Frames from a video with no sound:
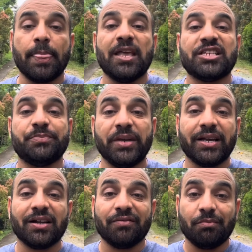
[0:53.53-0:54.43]
Speaking
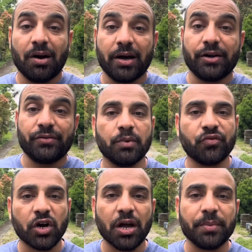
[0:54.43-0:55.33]
of modern, before
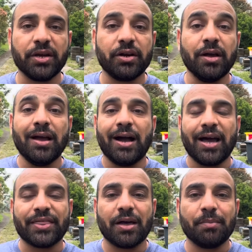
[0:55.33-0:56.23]
coming here, I thought